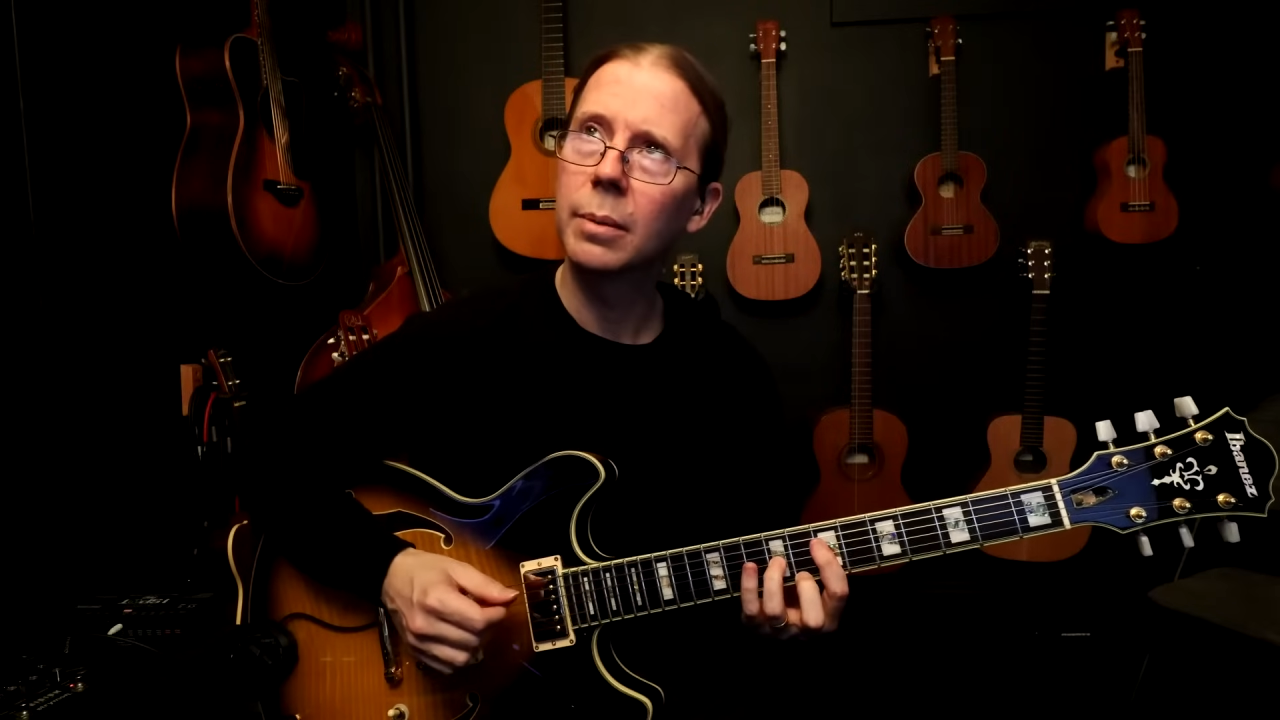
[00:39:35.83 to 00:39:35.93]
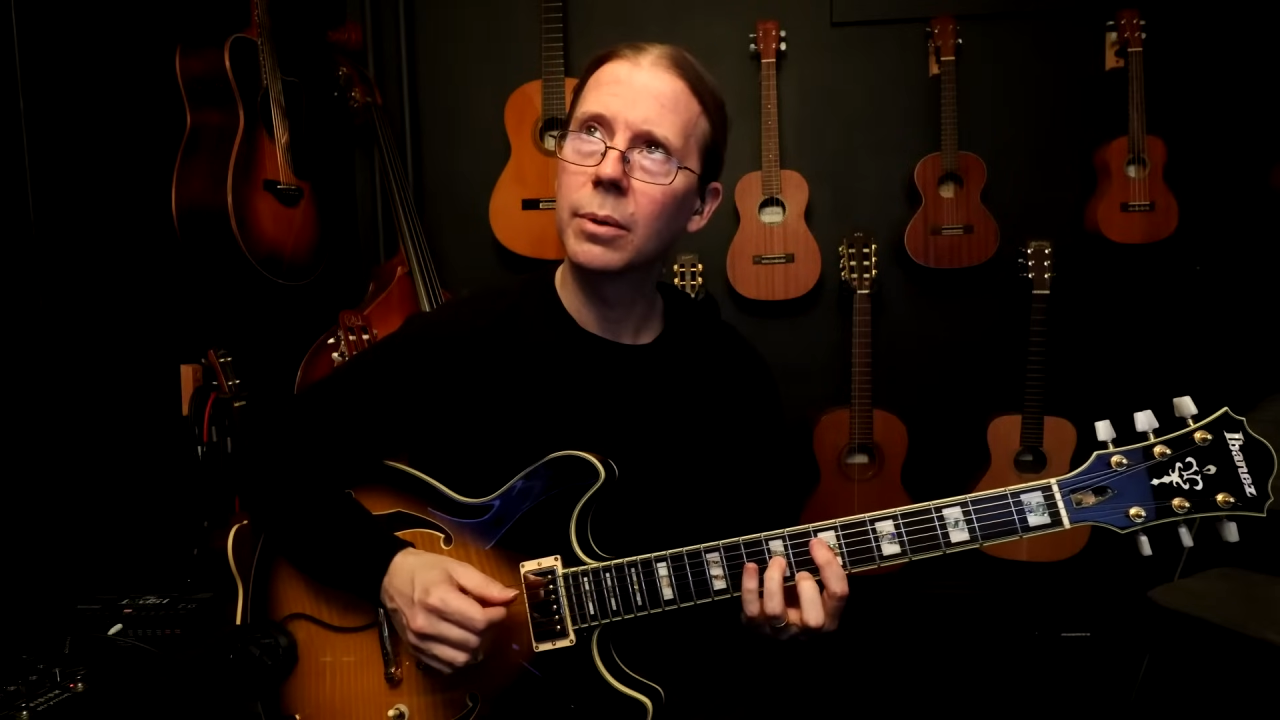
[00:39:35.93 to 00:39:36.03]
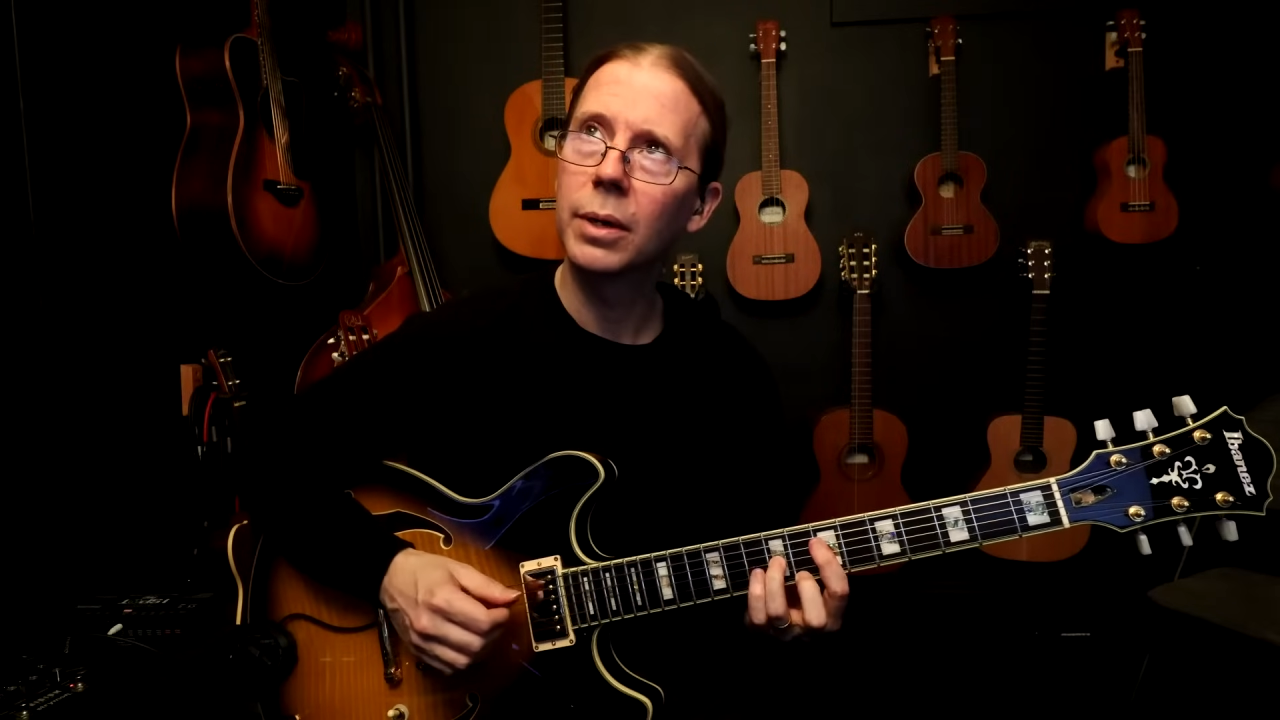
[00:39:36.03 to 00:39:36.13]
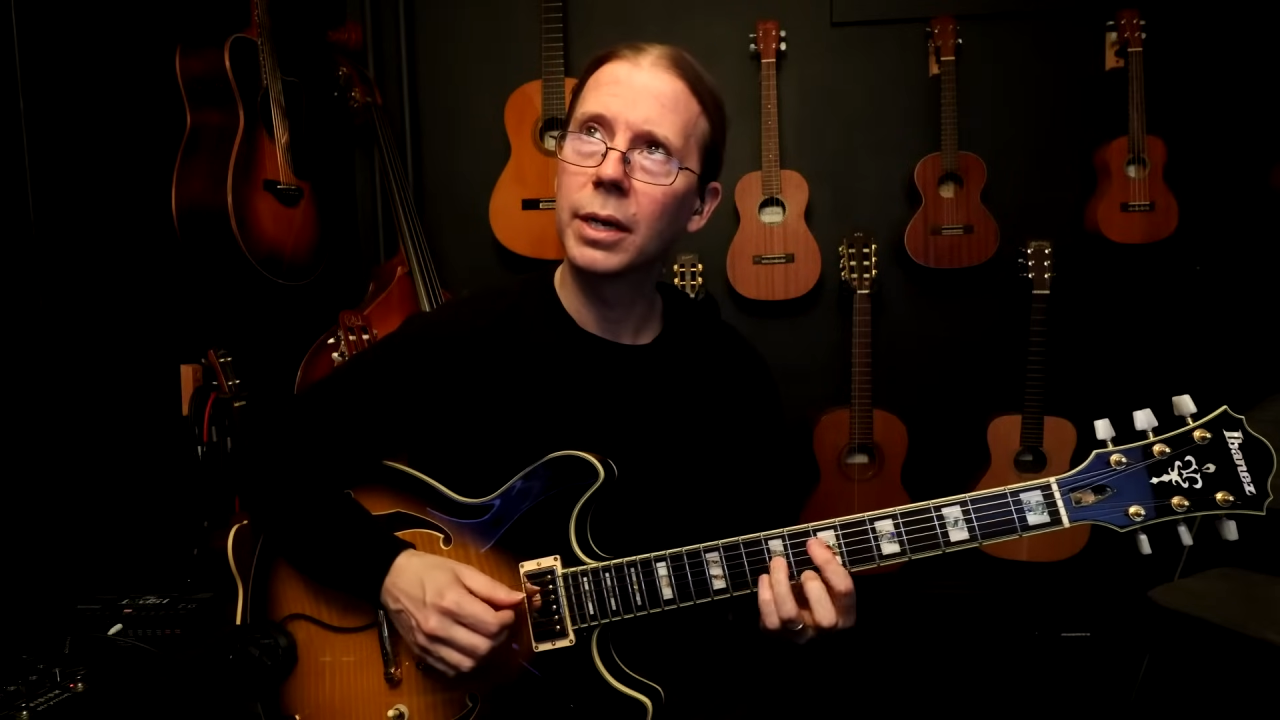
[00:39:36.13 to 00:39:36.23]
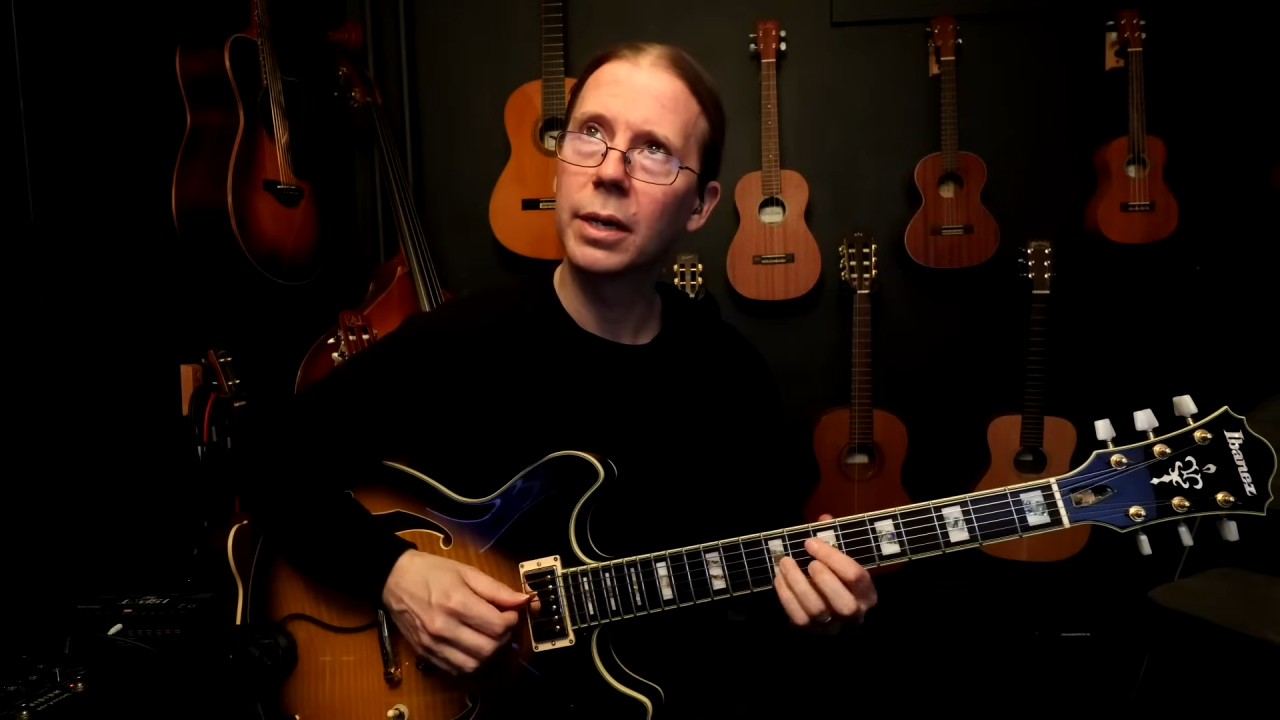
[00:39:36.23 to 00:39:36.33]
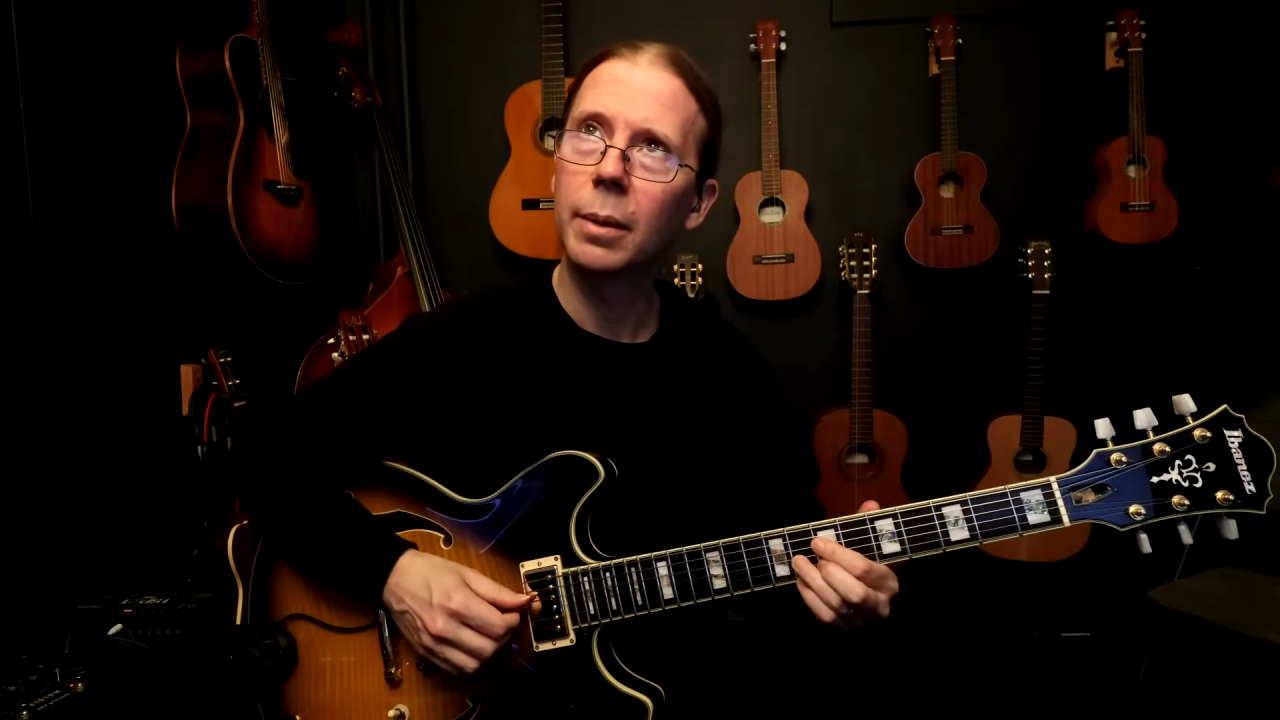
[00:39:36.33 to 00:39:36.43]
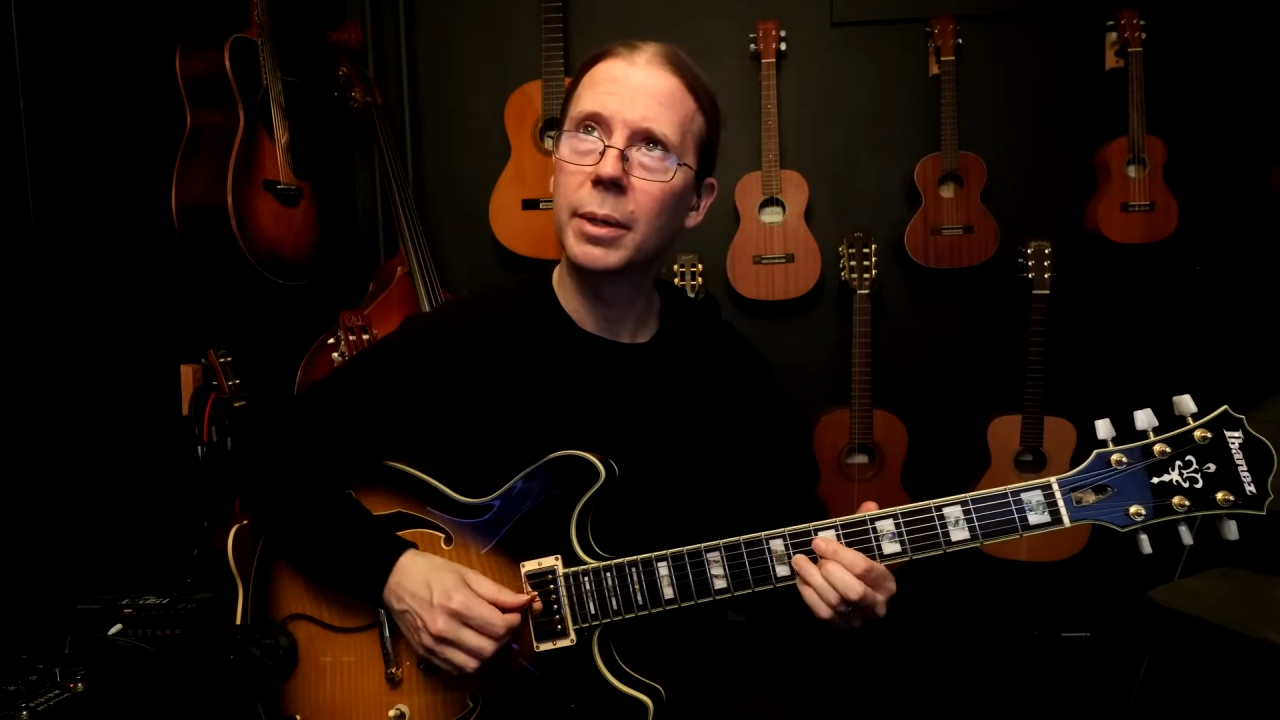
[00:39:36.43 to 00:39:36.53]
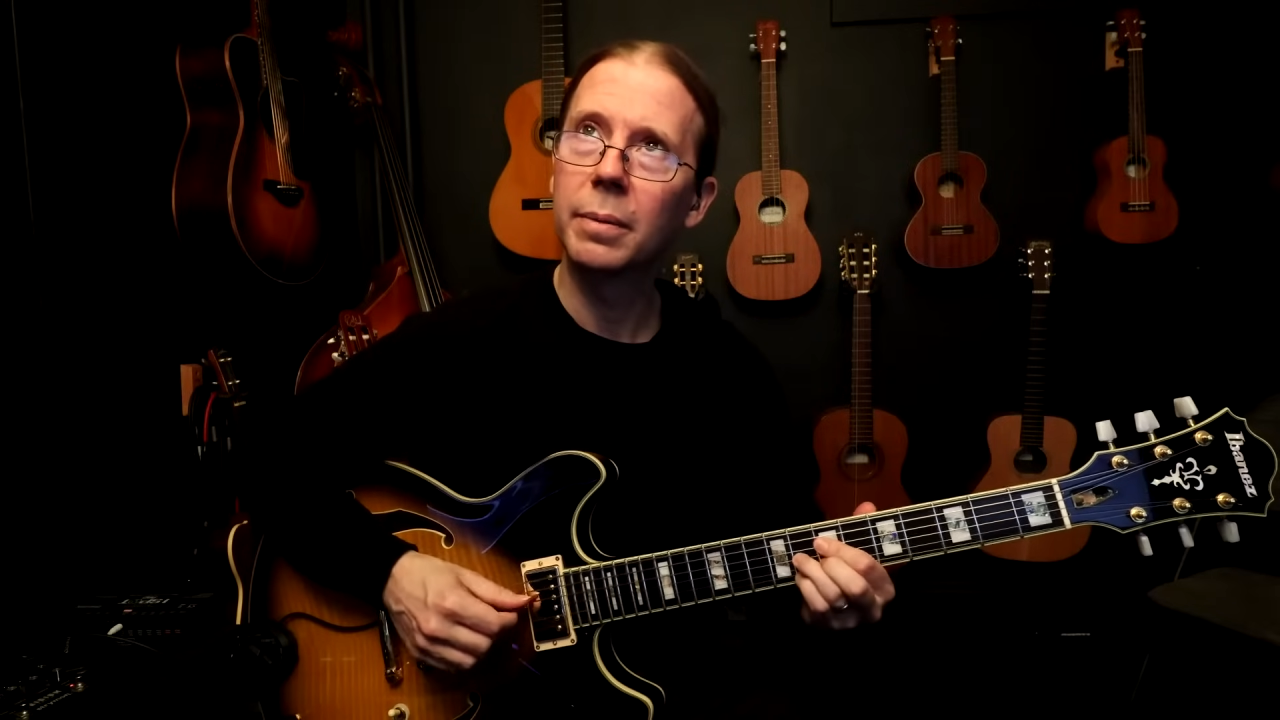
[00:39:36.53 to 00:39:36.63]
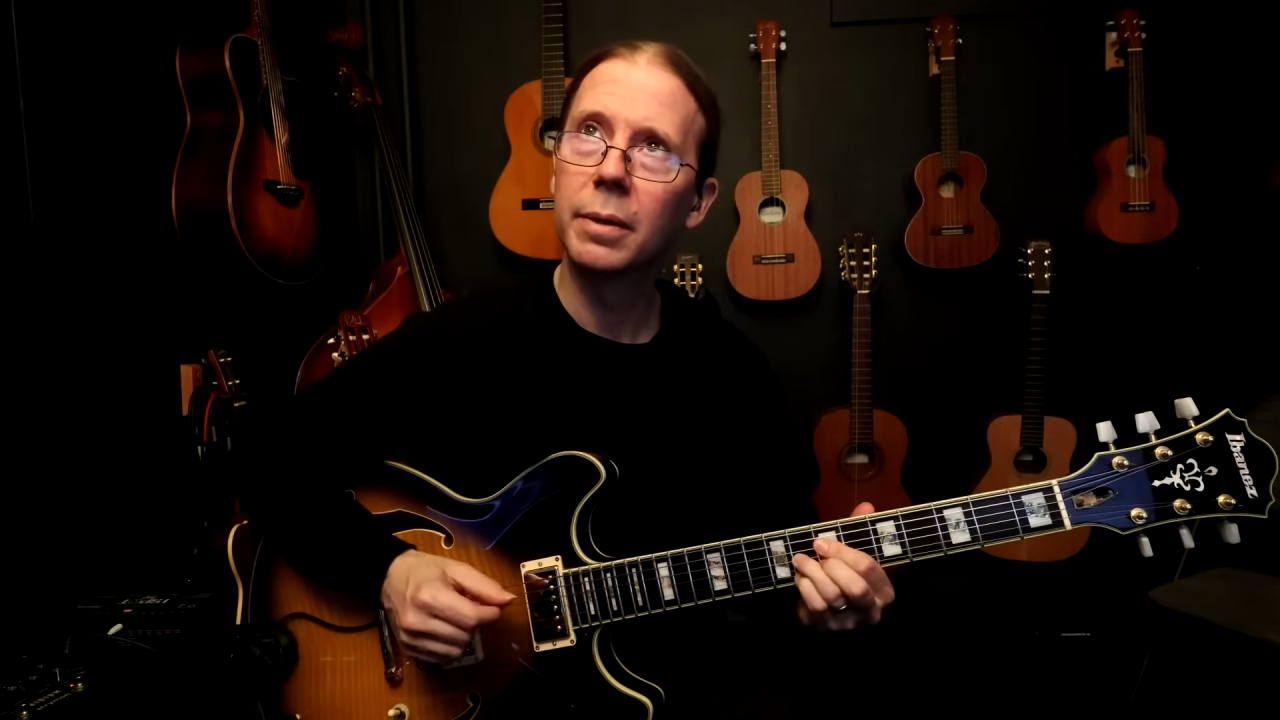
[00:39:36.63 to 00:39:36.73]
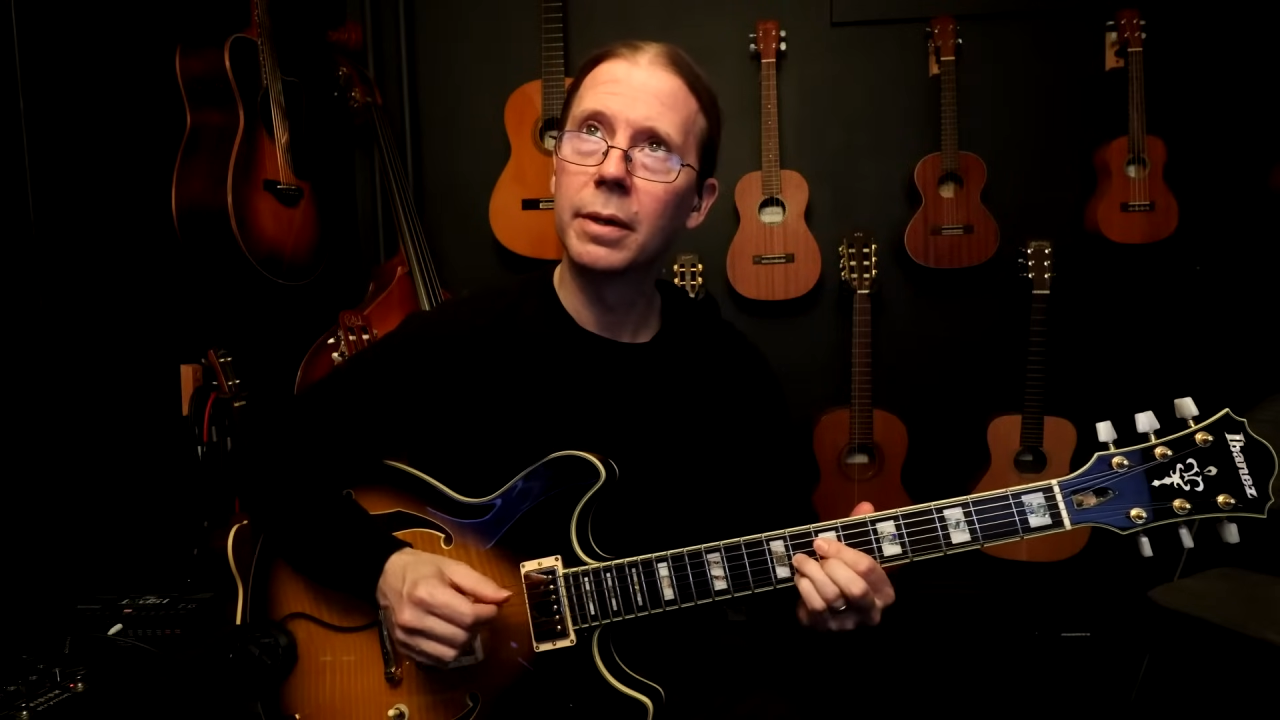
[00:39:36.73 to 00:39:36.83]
up going here. I mean,